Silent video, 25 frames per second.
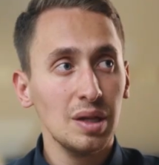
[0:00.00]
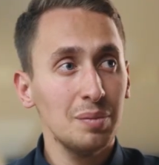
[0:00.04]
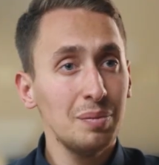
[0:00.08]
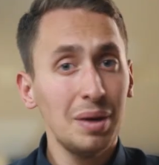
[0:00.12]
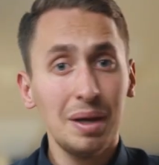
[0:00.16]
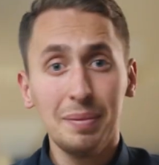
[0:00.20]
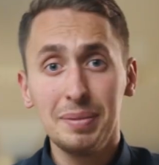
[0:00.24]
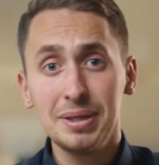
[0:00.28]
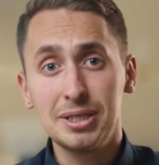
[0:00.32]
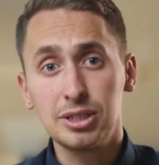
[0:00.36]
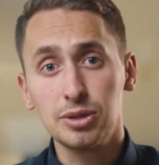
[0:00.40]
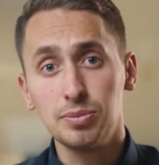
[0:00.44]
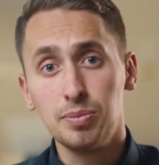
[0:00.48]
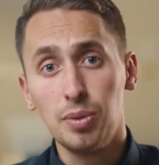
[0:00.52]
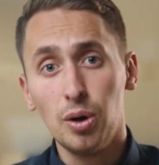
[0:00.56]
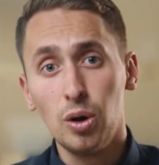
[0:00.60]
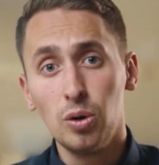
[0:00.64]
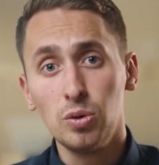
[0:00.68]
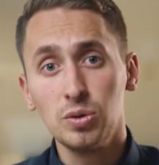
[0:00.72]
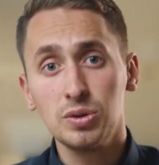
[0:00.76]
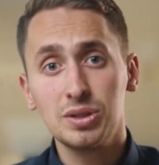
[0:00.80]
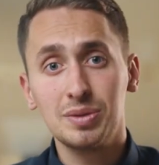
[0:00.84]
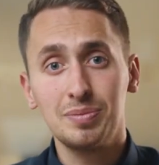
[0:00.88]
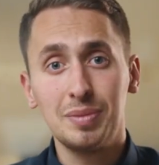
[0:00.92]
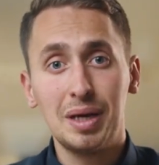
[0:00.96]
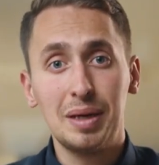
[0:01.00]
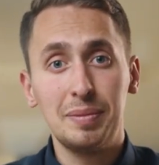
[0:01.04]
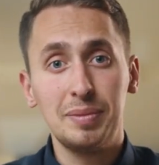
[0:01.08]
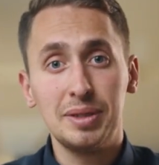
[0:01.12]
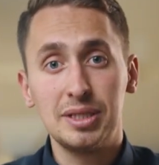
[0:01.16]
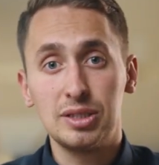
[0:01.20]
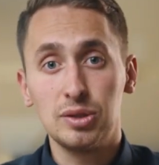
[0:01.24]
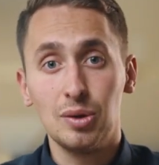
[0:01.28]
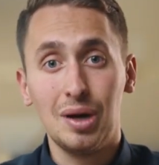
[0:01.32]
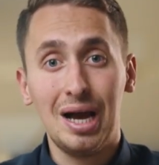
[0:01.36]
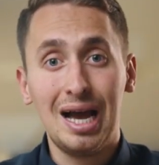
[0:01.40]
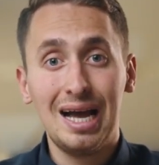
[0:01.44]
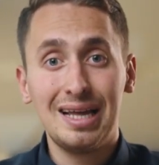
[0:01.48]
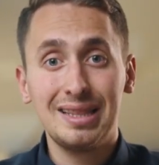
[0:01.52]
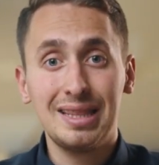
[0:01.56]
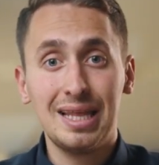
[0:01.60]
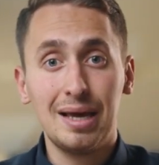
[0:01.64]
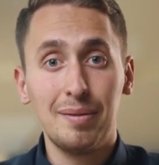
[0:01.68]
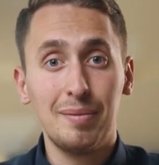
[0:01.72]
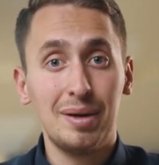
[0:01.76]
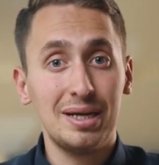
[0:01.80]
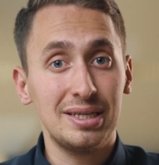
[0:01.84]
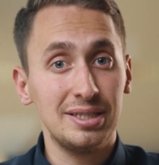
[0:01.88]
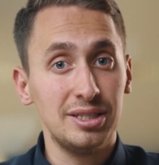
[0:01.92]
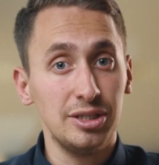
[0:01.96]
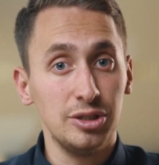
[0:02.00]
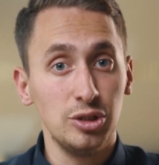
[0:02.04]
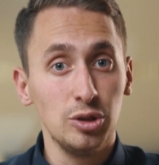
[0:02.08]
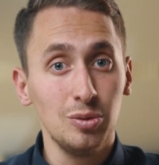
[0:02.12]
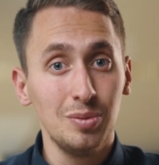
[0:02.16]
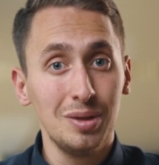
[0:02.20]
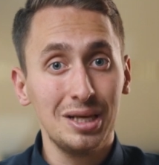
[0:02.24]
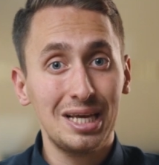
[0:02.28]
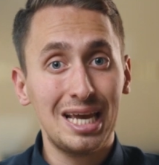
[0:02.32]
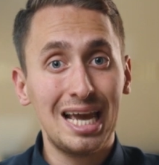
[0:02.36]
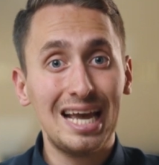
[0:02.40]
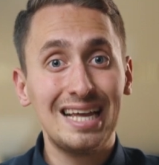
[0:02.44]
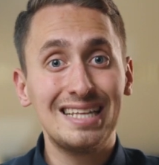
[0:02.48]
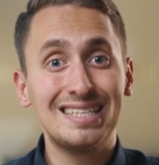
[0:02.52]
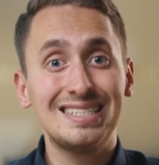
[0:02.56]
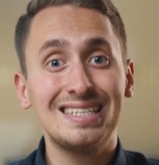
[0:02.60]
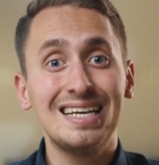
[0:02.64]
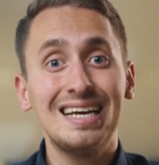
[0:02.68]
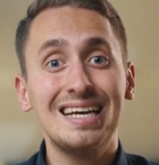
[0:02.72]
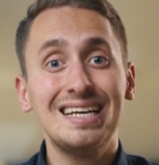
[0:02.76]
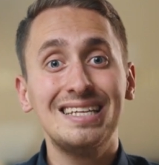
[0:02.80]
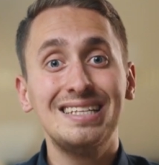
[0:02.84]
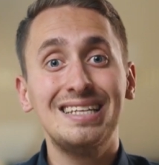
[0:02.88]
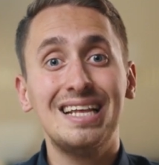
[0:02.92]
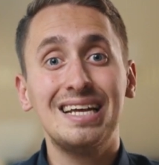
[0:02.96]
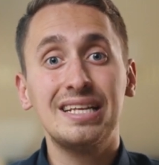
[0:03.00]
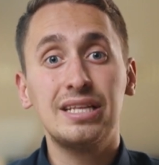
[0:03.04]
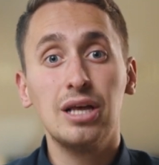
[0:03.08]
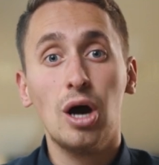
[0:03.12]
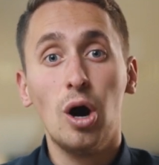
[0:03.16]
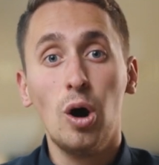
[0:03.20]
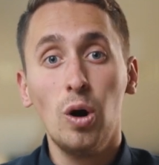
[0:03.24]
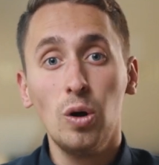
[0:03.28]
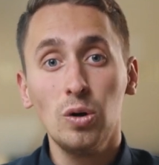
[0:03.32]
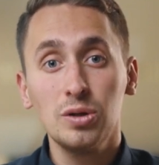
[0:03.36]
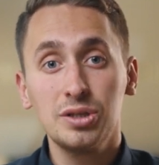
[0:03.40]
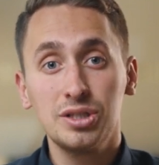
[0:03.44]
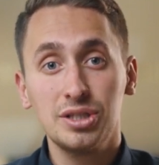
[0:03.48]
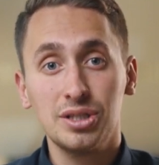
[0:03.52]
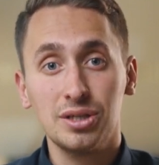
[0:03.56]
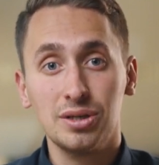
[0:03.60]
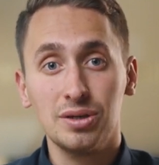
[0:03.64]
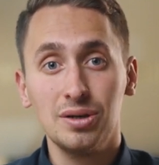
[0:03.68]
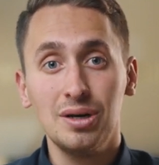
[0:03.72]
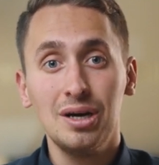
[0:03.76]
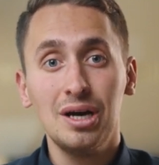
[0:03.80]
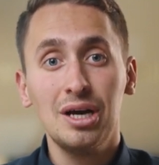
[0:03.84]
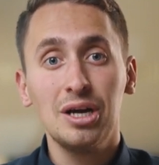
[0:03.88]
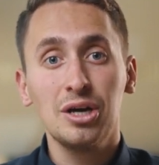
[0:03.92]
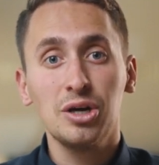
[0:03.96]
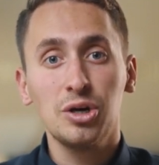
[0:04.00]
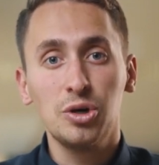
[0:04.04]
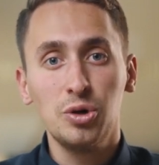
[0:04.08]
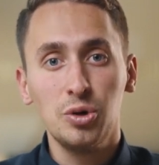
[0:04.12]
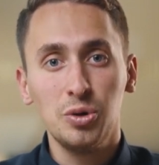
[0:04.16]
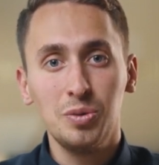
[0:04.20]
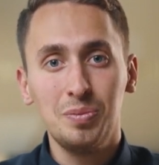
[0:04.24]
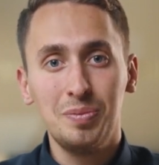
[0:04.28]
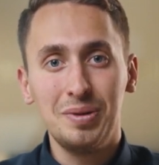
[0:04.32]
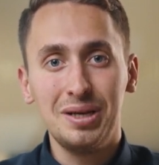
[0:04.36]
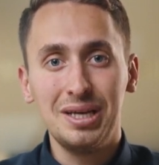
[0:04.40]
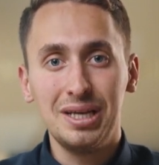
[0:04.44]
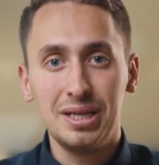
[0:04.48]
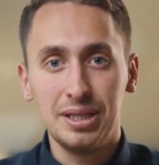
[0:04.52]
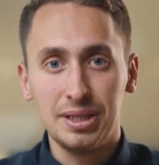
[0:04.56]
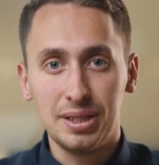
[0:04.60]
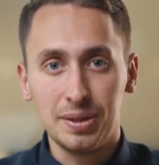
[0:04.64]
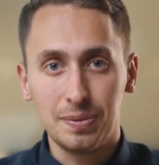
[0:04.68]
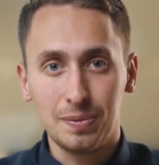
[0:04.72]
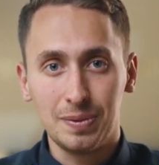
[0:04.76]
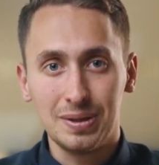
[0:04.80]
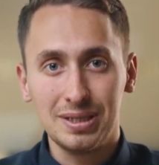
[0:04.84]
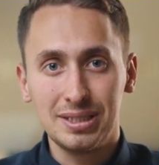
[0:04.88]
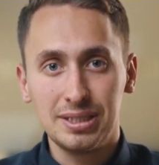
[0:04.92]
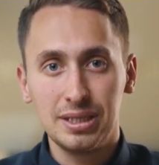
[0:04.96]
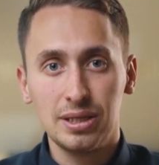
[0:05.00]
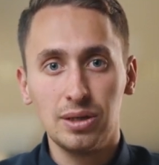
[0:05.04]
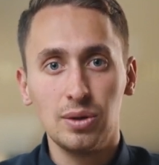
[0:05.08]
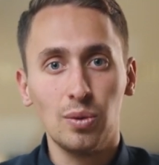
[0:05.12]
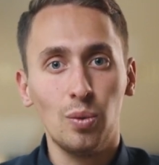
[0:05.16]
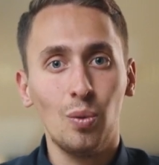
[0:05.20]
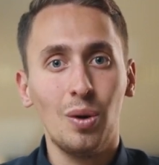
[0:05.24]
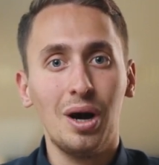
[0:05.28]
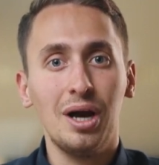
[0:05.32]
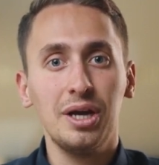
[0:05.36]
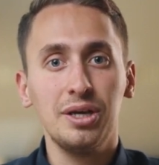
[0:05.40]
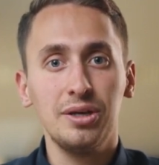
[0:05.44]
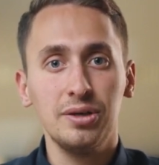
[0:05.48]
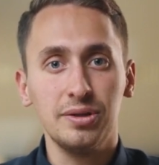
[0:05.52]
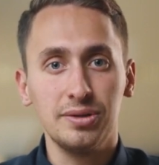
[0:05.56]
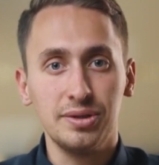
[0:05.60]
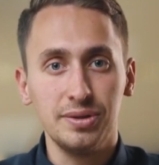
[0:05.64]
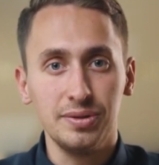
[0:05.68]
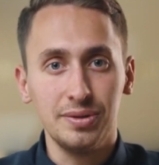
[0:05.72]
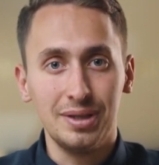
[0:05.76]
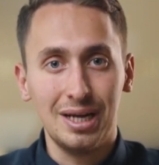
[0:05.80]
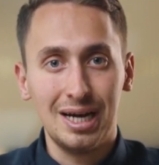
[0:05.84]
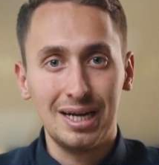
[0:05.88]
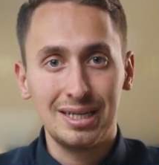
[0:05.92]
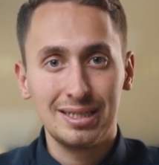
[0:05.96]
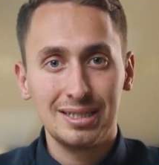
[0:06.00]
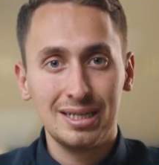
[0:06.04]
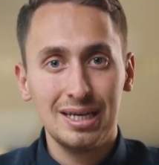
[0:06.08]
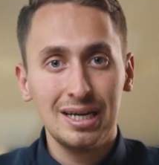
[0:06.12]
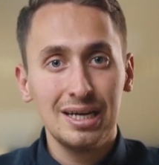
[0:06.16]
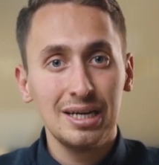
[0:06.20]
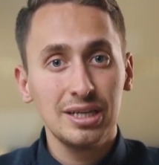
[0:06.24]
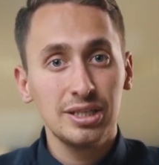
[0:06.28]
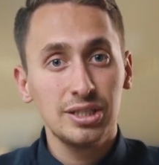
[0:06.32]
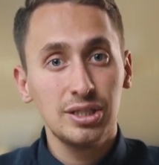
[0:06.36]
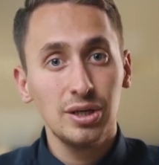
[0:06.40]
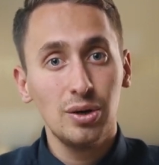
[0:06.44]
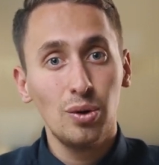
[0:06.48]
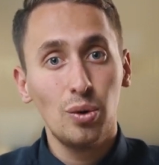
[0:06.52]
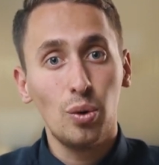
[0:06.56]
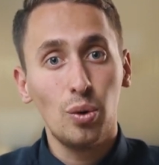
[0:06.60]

maybe to post, maybe to add them as the duplicates. That also could be the reason why you do that. So